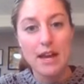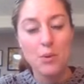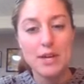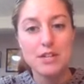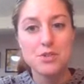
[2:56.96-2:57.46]
and
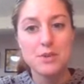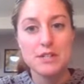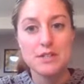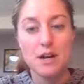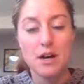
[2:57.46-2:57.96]
I went to
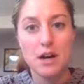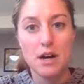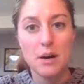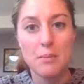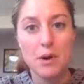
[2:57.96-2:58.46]
its
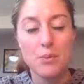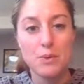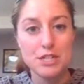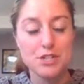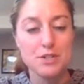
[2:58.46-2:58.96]
um,
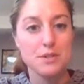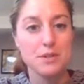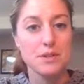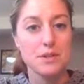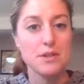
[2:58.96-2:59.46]

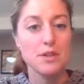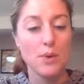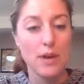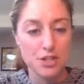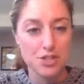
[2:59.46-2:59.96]
original
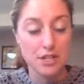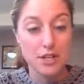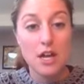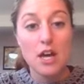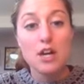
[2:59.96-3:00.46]

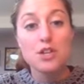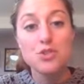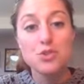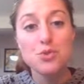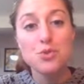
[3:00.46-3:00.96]
location.
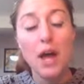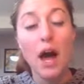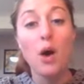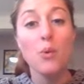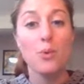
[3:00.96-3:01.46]
Do
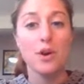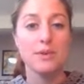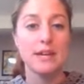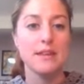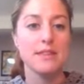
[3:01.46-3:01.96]
not
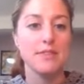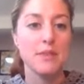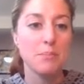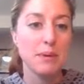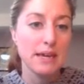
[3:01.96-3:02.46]
worry that
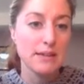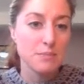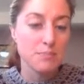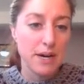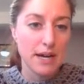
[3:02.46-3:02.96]
the
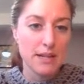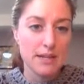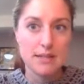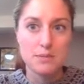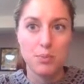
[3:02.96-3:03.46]
bee's butt
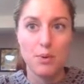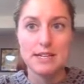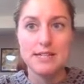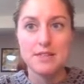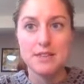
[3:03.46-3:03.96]
is
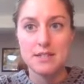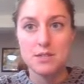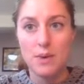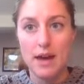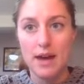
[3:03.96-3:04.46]
pointed
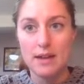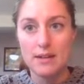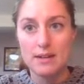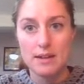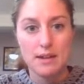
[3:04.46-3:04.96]
this
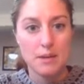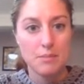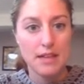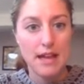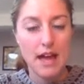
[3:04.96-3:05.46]
way, but